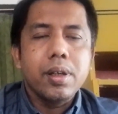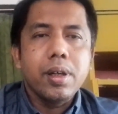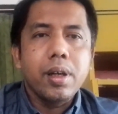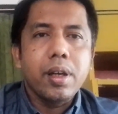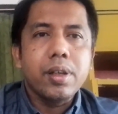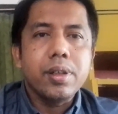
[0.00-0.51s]

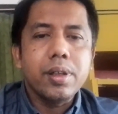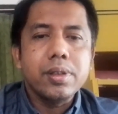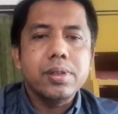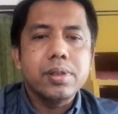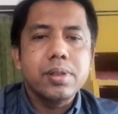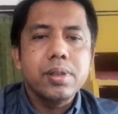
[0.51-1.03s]

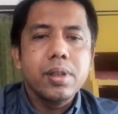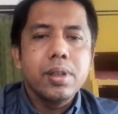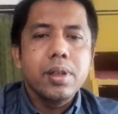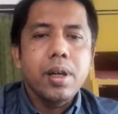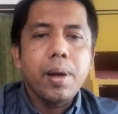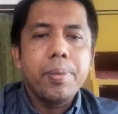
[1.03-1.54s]
increase
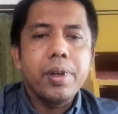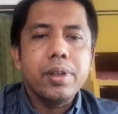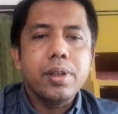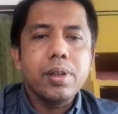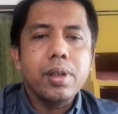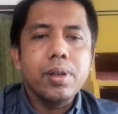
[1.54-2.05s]

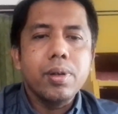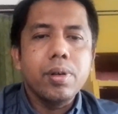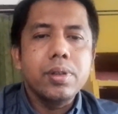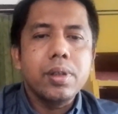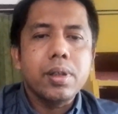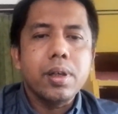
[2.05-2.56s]
ability in
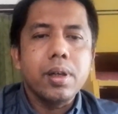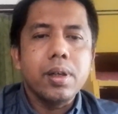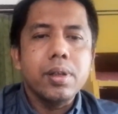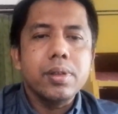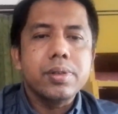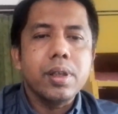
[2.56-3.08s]

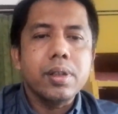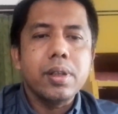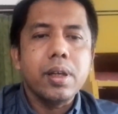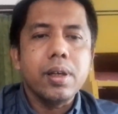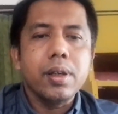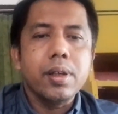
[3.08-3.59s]
logical
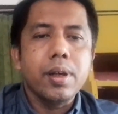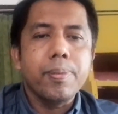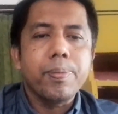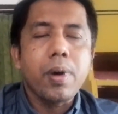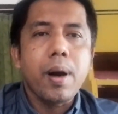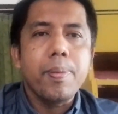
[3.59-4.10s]
thinking and
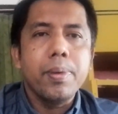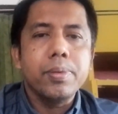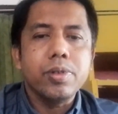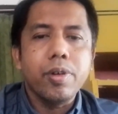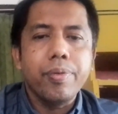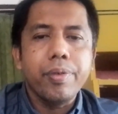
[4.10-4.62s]
problem
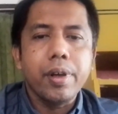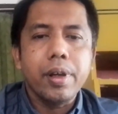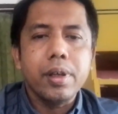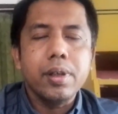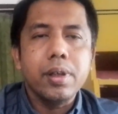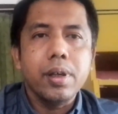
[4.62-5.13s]

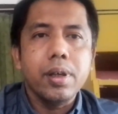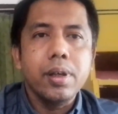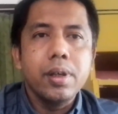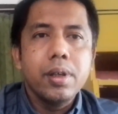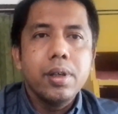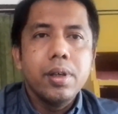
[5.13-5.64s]
solving, yeah,
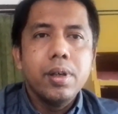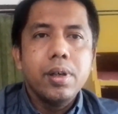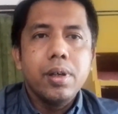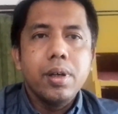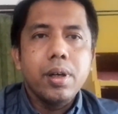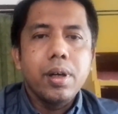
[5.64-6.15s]

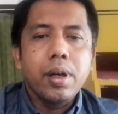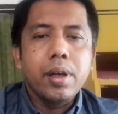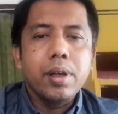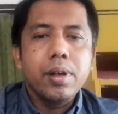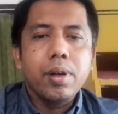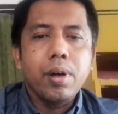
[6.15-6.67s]

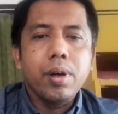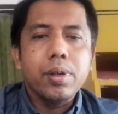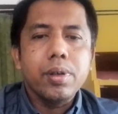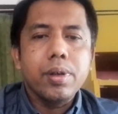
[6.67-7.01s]
and all